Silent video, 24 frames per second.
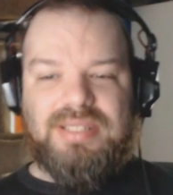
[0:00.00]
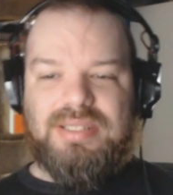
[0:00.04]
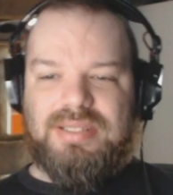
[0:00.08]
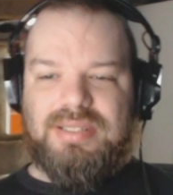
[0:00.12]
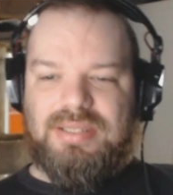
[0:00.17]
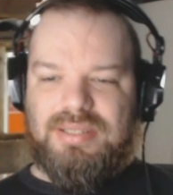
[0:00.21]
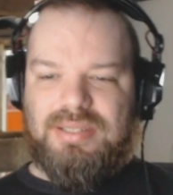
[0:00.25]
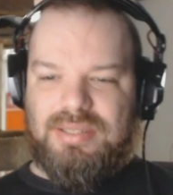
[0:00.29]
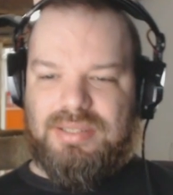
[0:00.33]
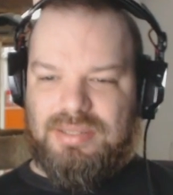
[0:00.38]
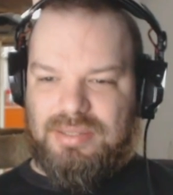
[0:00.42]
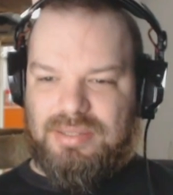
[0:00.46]
It's
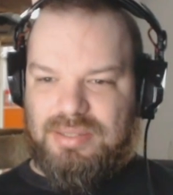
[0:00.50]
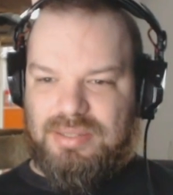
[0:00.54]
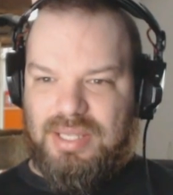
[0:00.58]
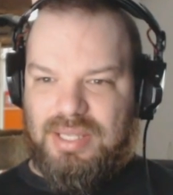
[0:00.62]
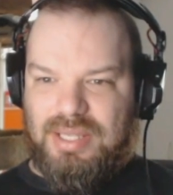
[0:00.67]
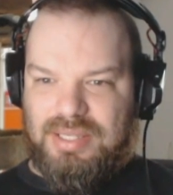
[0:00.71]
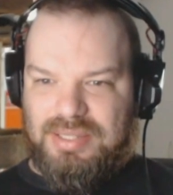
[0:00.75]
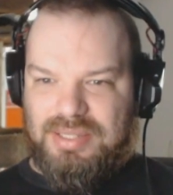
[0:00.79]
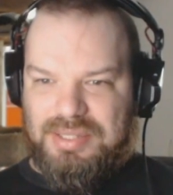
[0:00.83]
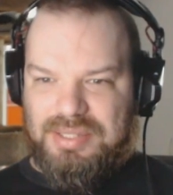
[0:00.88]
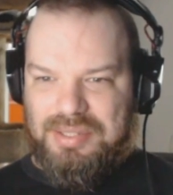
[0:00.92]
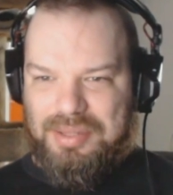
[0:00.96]

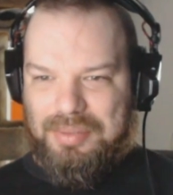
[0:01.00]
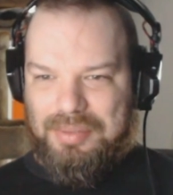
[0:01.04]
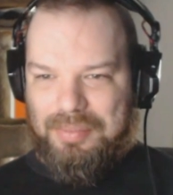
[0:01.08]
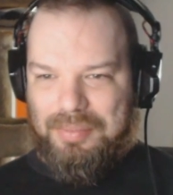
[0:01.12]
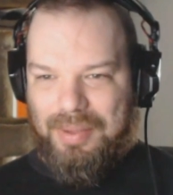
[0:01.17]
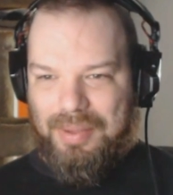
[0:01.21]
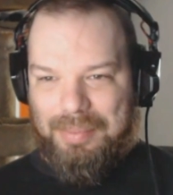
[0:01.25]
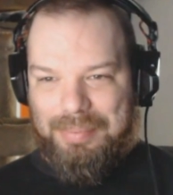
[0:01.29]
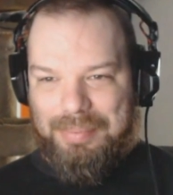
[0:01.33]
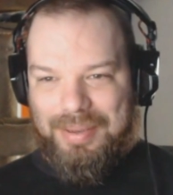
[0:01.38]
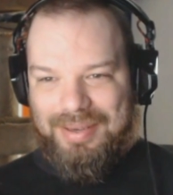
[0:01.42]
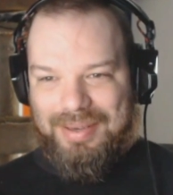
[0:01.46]
thanks to the
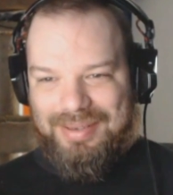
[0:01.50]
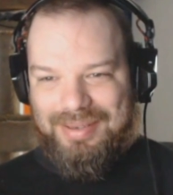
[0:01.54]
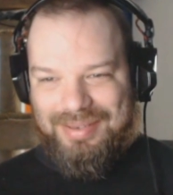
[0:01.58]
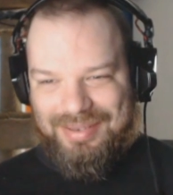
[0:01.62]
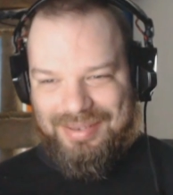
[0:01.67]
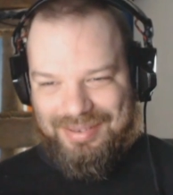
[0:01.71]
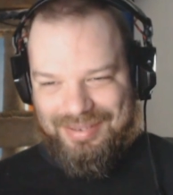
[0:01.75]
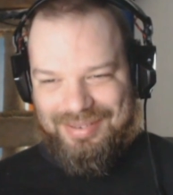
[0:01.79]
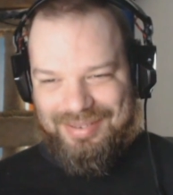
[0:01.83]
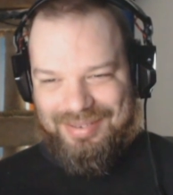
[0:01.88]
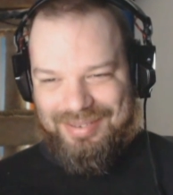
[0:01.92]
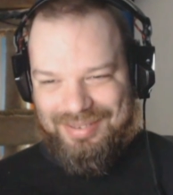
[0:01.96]
weapon.